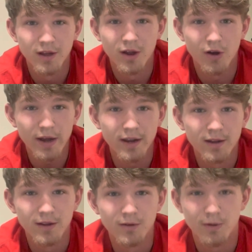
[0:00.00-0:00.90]
All right,
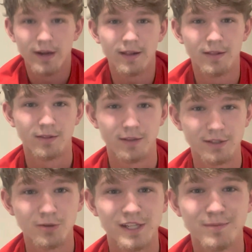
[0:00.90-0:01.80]
ready? Let's go,
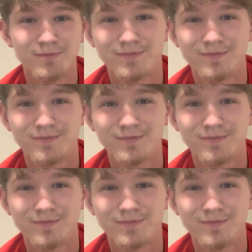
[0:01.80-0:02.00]
team.